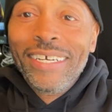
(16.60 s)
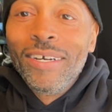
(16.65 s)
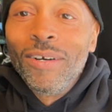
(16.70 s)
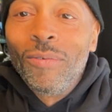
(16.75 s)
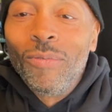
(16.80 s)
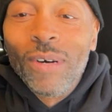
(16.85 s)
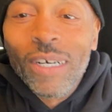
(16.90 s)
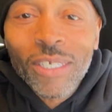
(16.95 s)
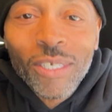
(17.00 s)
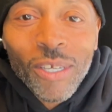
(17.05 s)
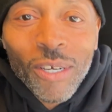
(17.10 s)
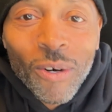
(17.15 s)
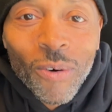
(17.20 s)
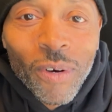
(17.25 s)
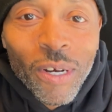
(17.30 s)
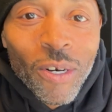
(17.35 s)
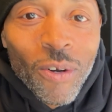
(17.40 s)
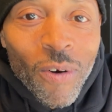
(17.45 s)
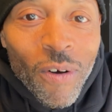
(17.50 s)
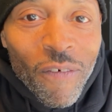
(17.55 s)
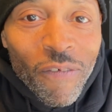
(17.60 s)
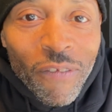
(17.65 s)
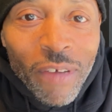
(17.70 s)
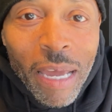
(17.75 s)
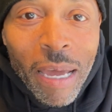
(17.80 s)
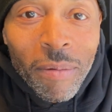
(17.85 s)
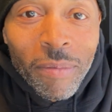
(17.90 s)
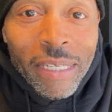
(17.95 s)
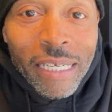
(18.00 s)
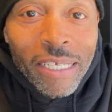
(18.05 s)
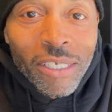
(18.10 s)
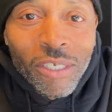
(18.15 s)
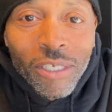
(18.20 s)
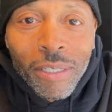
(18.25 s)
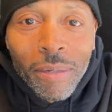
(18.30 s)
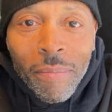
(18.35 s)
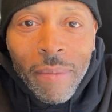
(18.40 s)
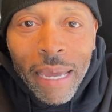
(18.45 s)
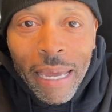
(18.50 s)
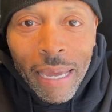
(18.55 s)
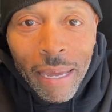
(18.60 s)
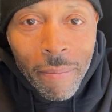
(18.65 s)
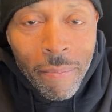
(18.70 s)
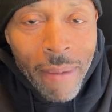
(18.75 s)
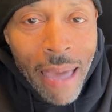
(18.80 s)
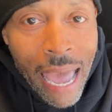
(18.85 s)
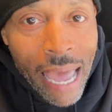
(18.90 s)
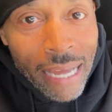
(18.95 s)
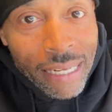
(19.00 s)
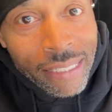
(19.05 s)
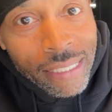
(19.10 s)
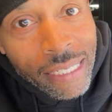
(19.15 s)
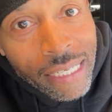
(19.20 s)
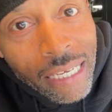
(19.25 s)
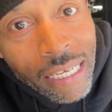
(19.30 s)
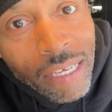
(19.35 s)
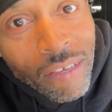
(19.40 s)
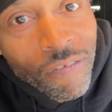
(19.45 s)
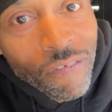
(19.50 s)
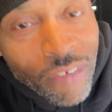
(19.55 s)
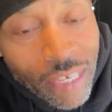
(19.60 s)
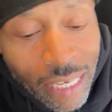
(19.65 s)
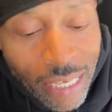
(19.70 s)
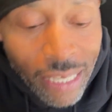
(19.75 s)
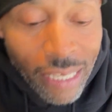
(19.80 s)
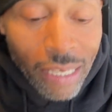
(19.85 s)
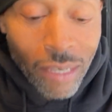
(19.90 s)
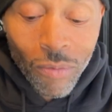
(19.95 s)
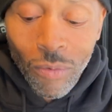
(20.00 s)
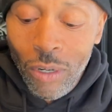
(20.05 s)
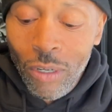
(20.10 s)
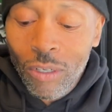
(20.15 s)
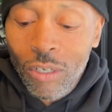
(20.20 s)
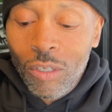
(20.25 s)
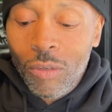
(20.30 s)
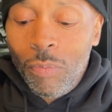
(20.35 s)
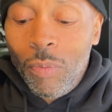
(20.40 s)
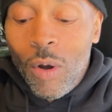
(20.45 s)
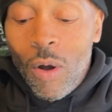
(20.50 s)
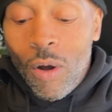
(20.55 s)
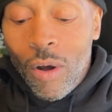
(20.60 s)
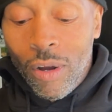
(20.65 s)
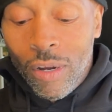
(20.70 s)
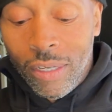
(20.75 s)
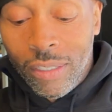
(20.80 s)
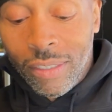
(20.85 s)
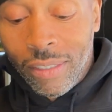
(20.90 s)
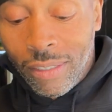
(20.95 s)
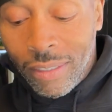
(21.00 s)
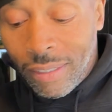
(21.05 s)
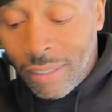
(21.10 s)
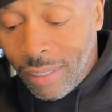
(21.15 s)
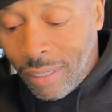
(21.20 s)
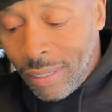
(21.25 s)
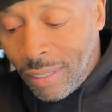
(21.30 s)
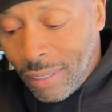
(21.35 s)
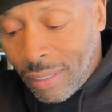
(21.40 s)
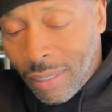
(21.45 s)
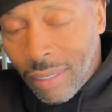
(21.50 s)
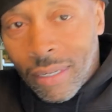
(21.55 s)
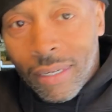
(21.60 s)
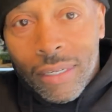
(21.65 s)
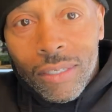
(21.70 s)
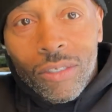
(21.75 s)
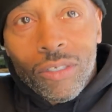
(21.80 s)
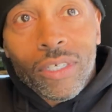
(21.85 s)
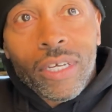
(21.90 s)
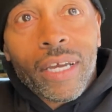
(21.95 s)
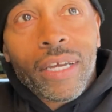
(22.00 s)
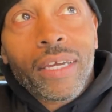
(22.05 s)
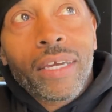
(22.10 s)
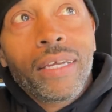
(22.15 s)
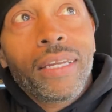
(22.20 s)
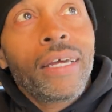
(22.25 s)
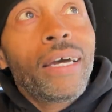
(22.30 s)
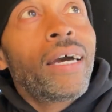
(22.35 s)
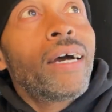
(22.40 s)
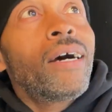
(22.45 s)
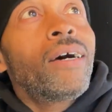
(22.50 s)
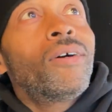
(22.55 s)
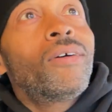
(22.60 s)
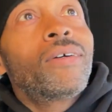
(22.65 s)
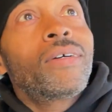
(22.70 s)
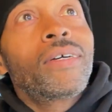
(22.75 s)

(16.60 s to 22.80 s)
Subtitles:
What's going on, family? It's your man Matt DV. Word is going. Check it out.